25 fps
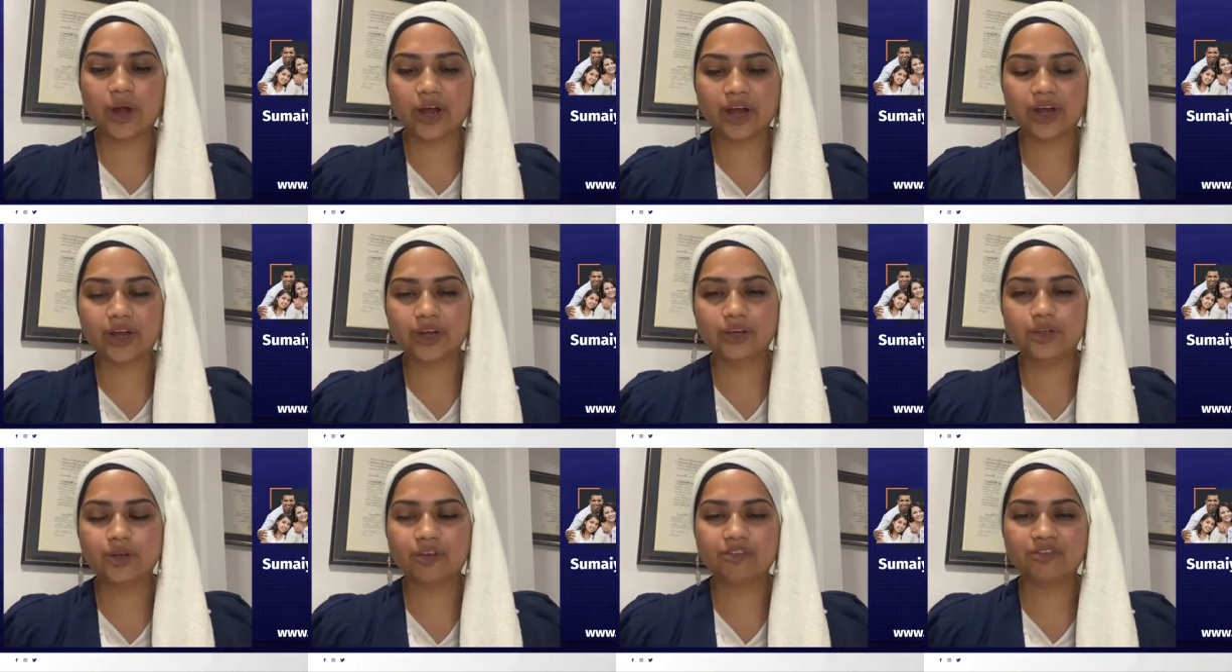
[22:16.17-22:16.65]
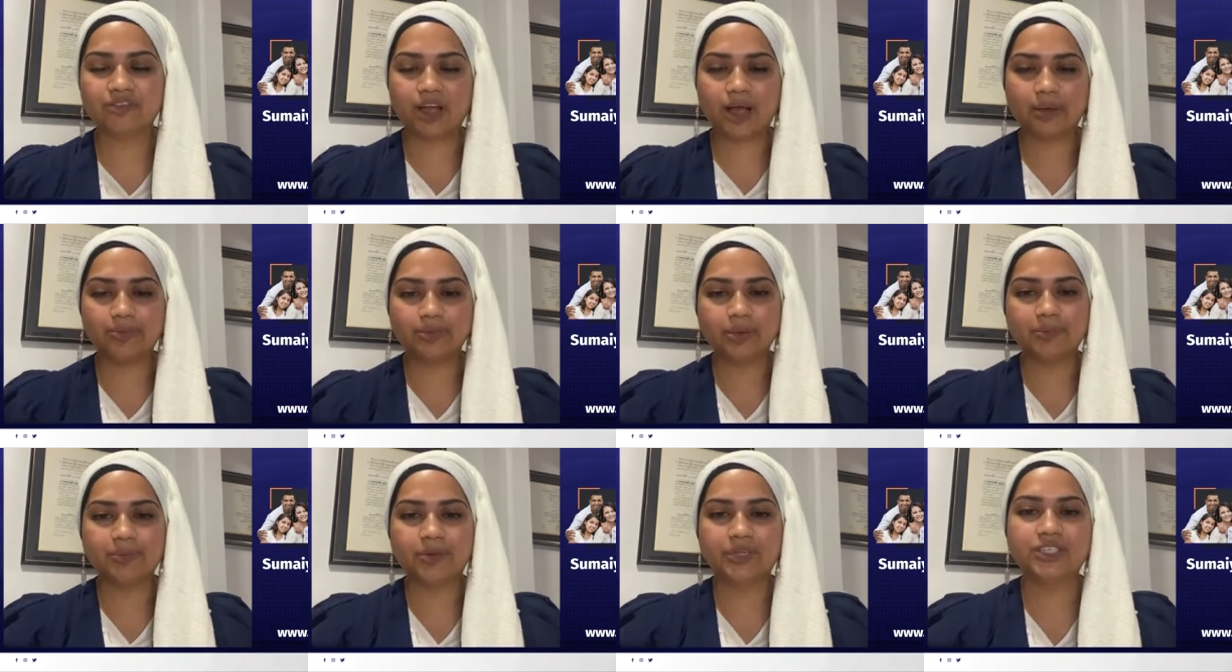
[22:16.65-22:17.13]
where your
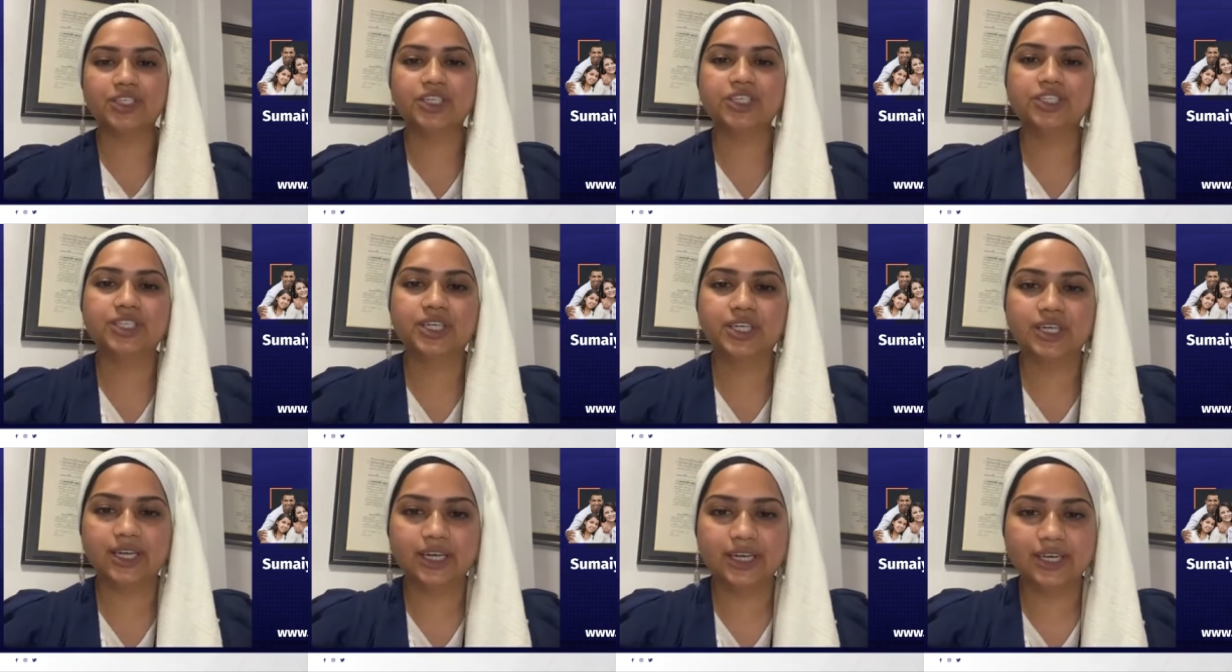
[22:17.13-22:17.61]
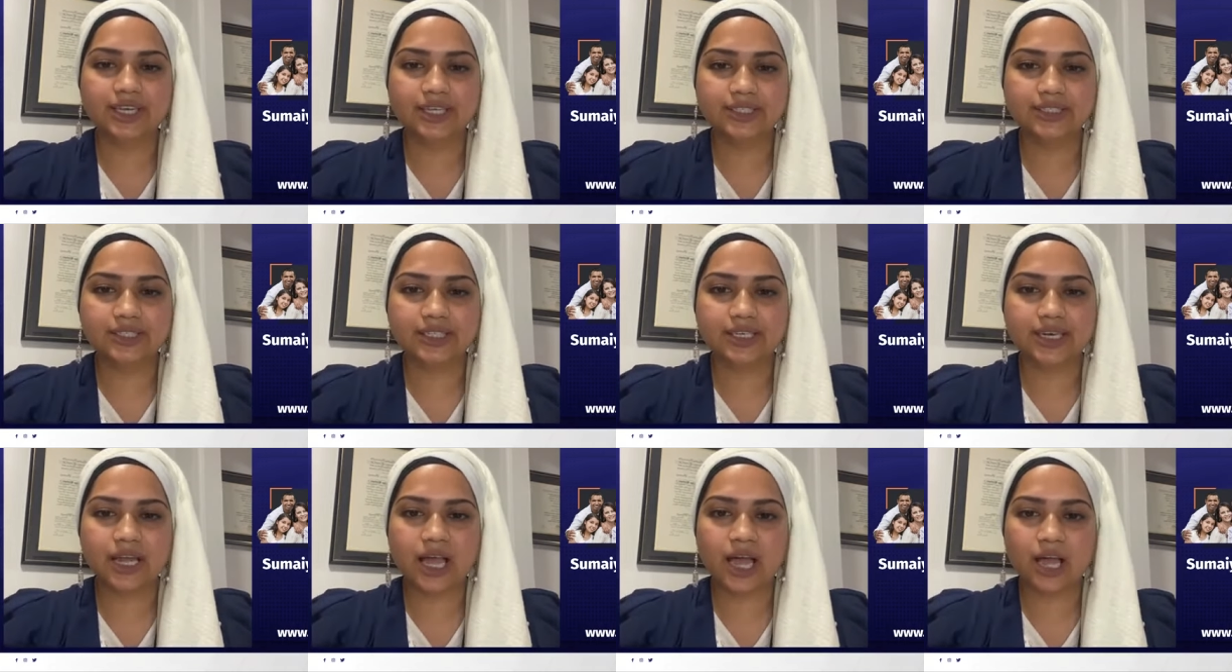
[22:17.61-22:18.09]
family petition
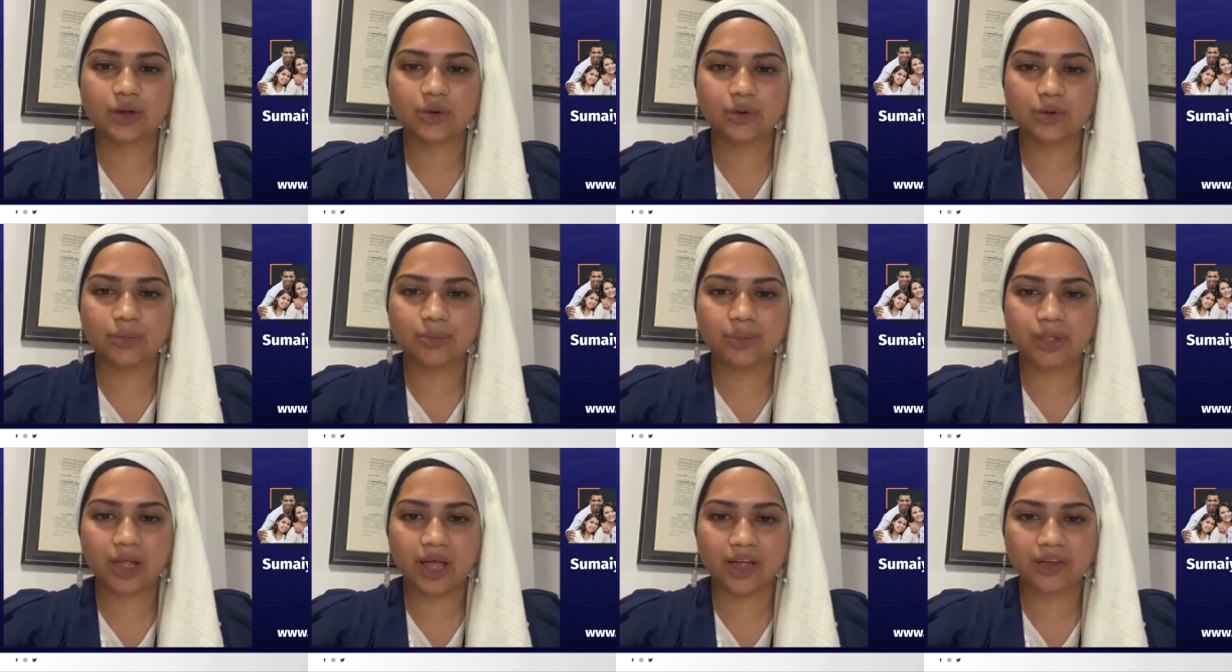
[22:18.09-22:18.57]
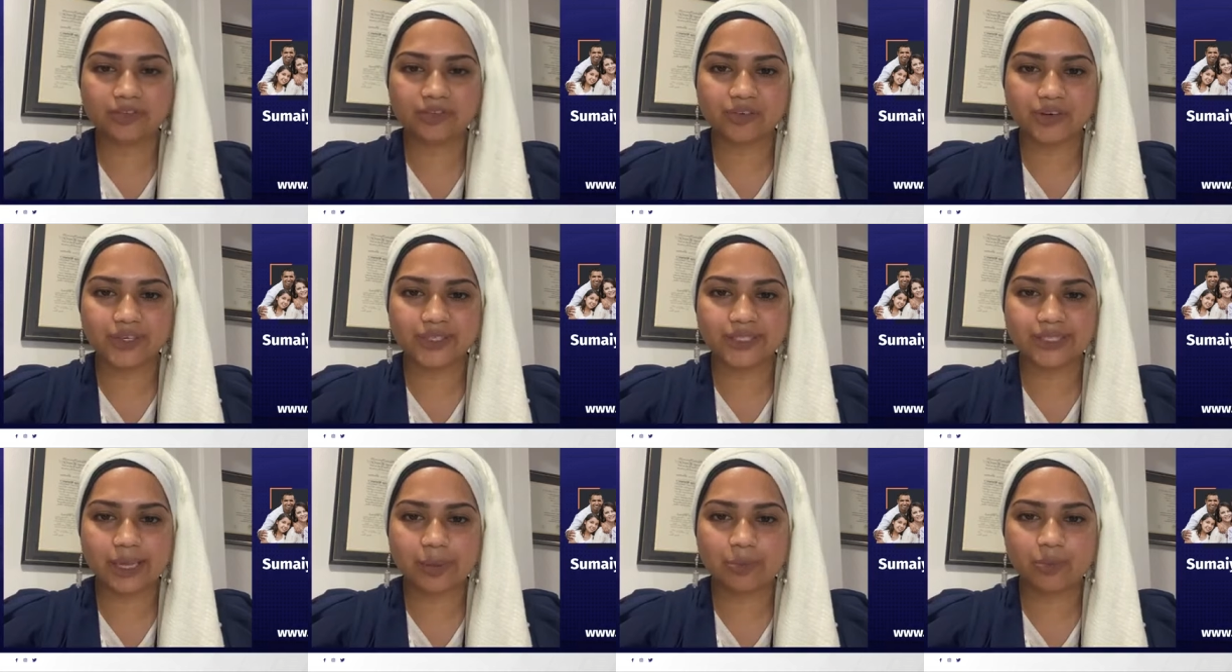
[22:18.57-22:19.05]
is and how to apply
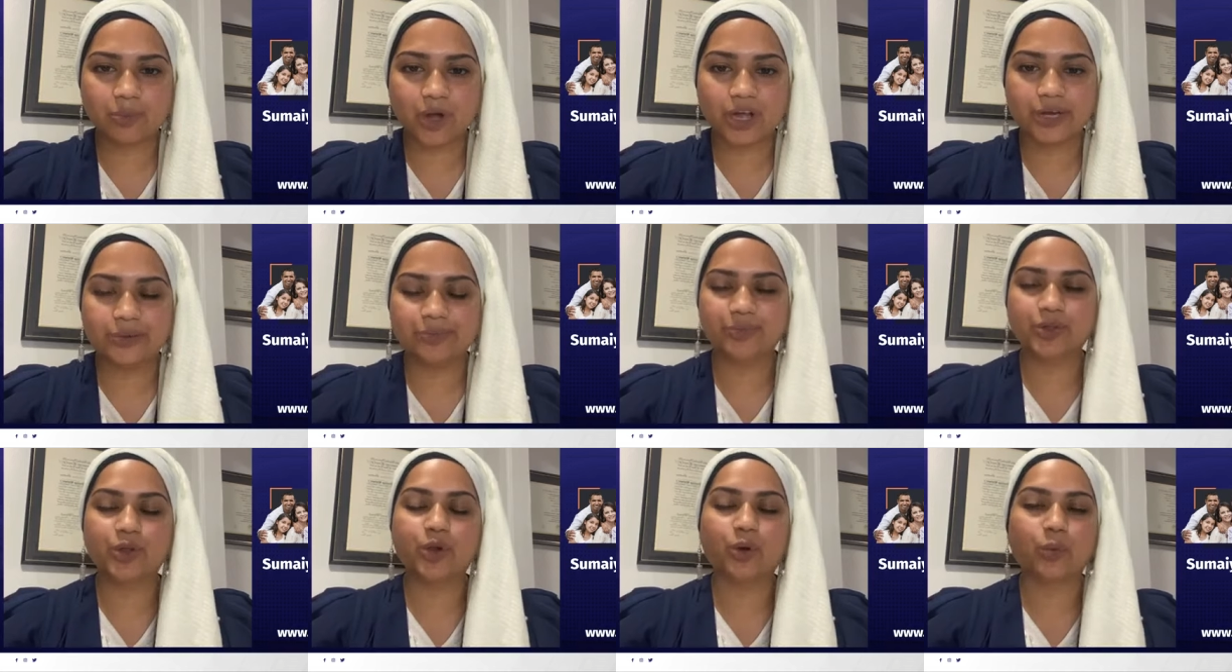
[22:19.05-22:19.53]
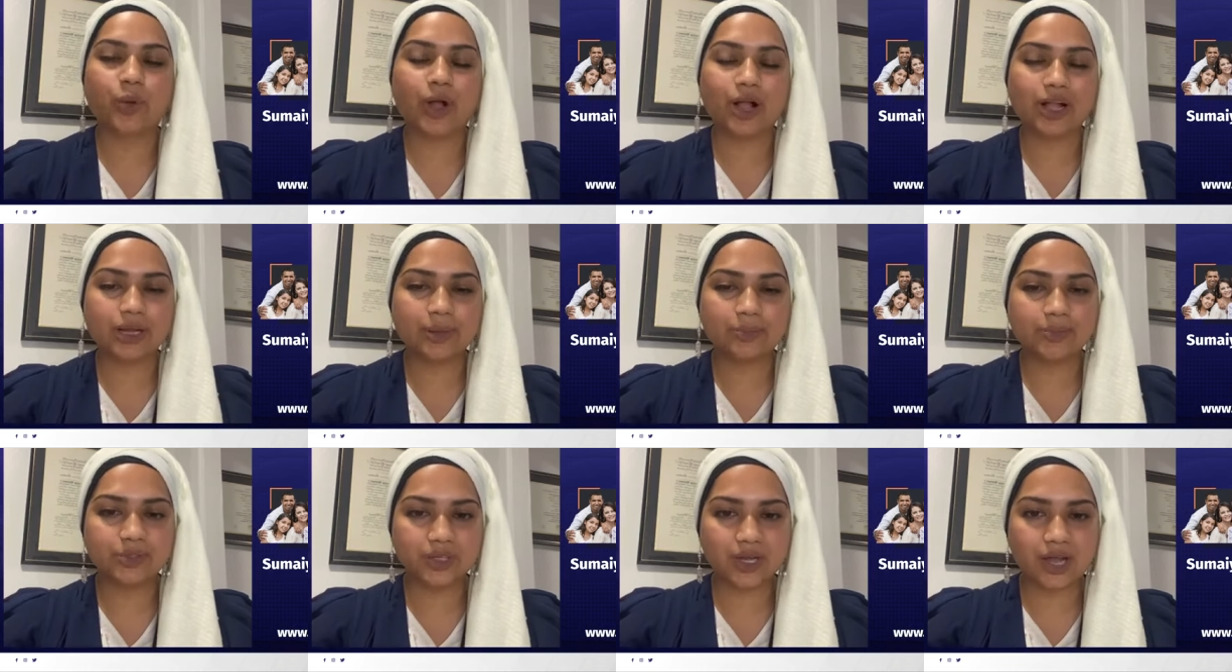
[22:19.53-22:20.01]
for someone, you're
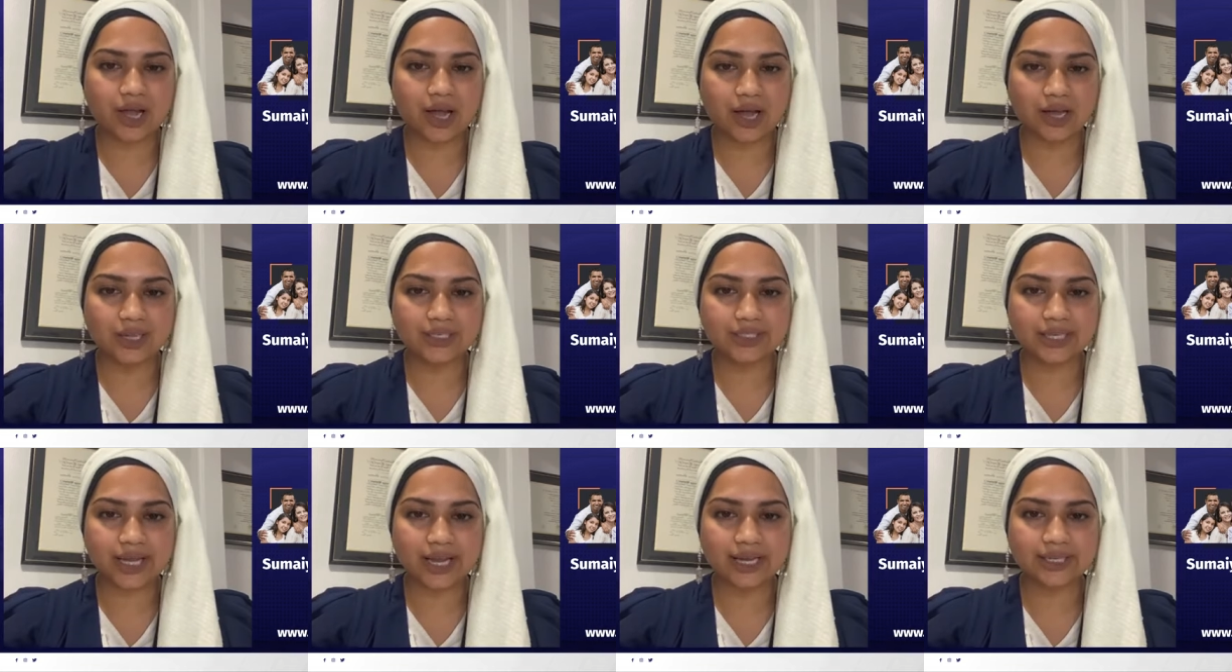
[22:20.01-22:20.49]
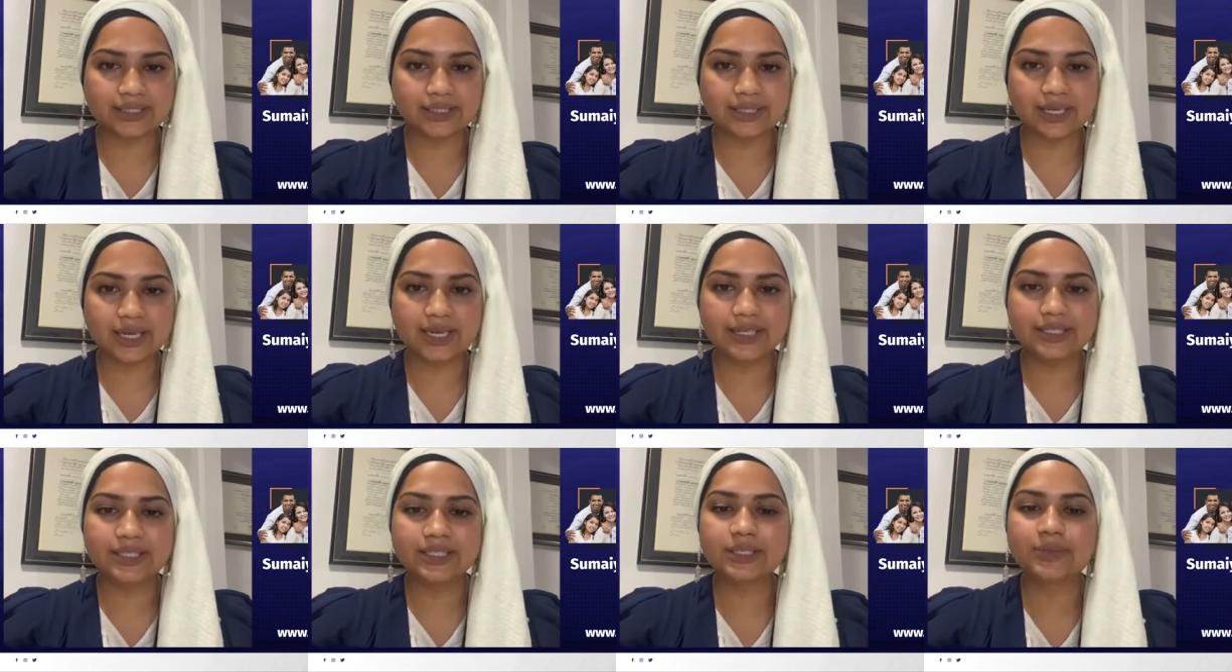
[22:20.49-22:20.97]
welcome to
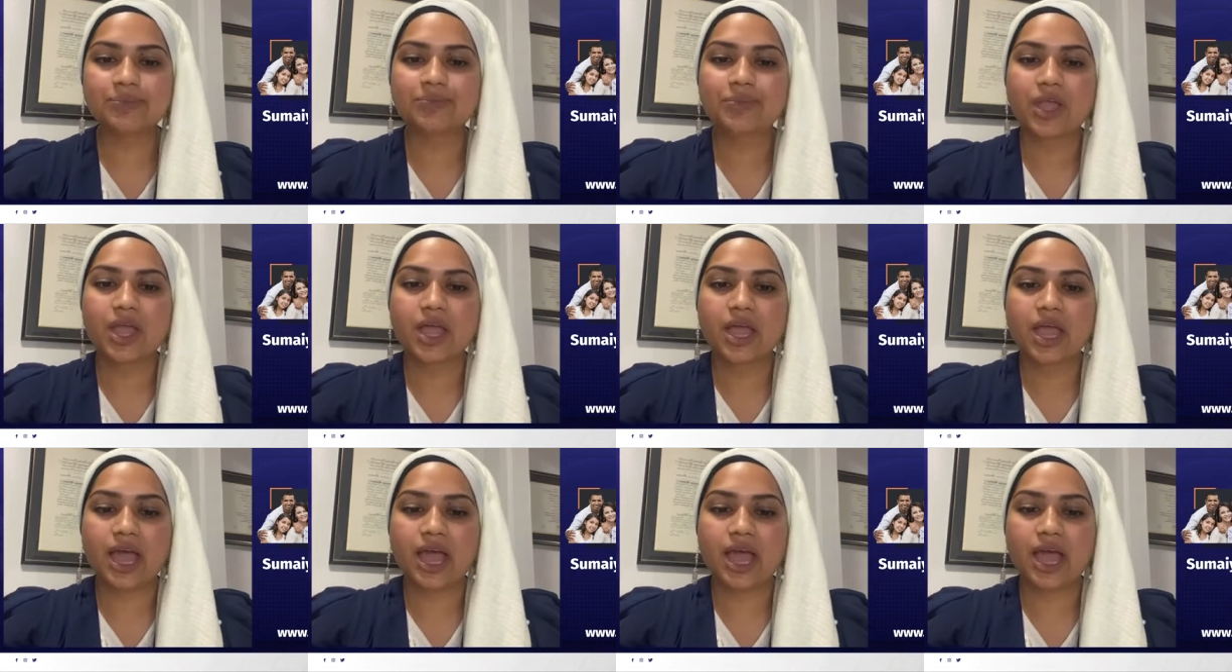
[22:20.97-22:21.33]
contact us.